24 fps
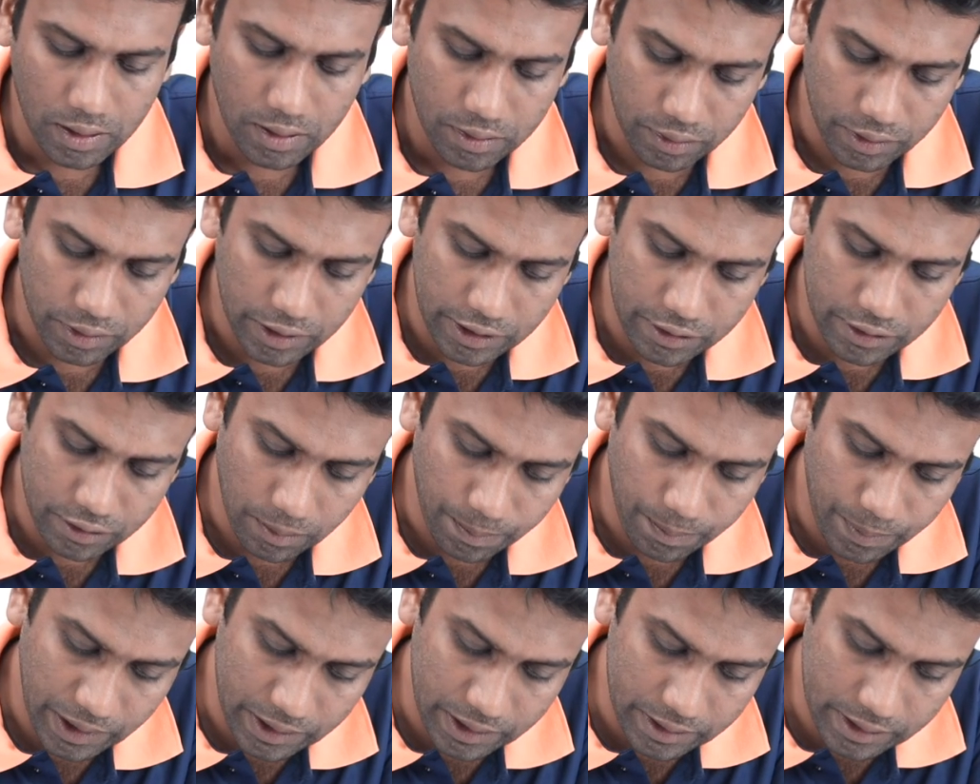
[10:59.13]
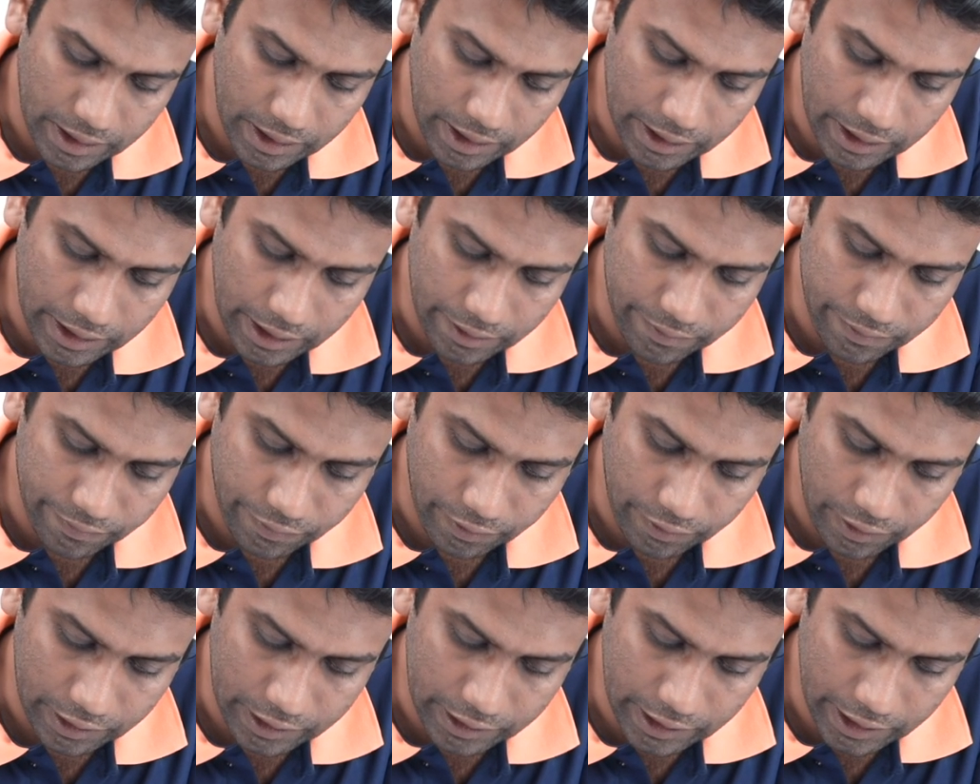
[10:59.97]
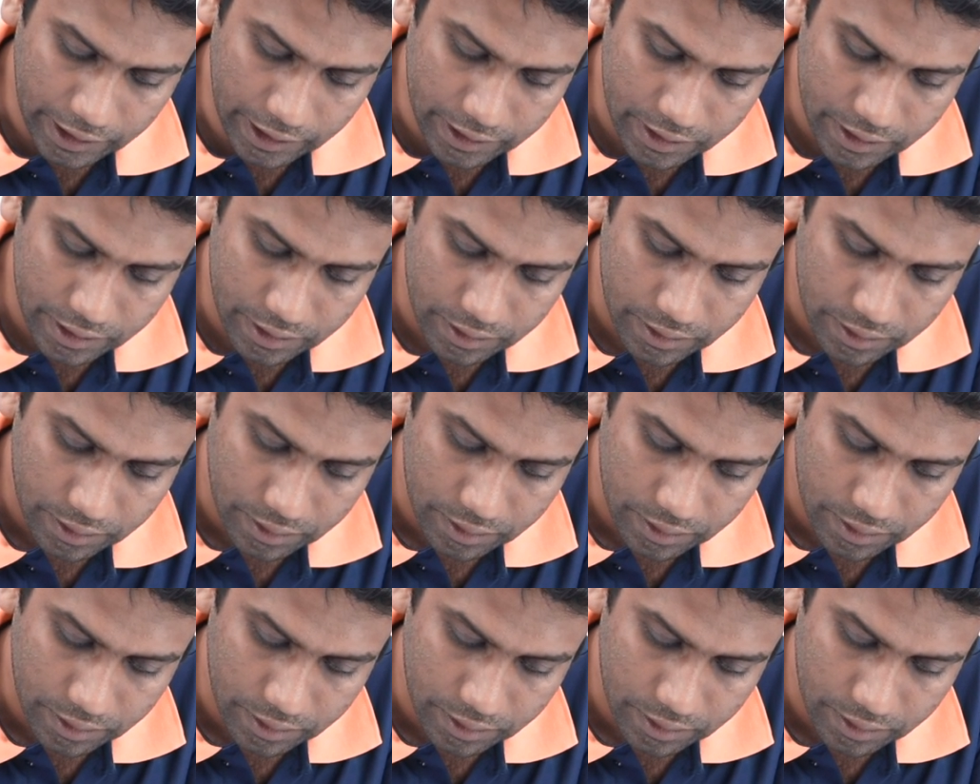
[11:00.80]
so this open circuit voltage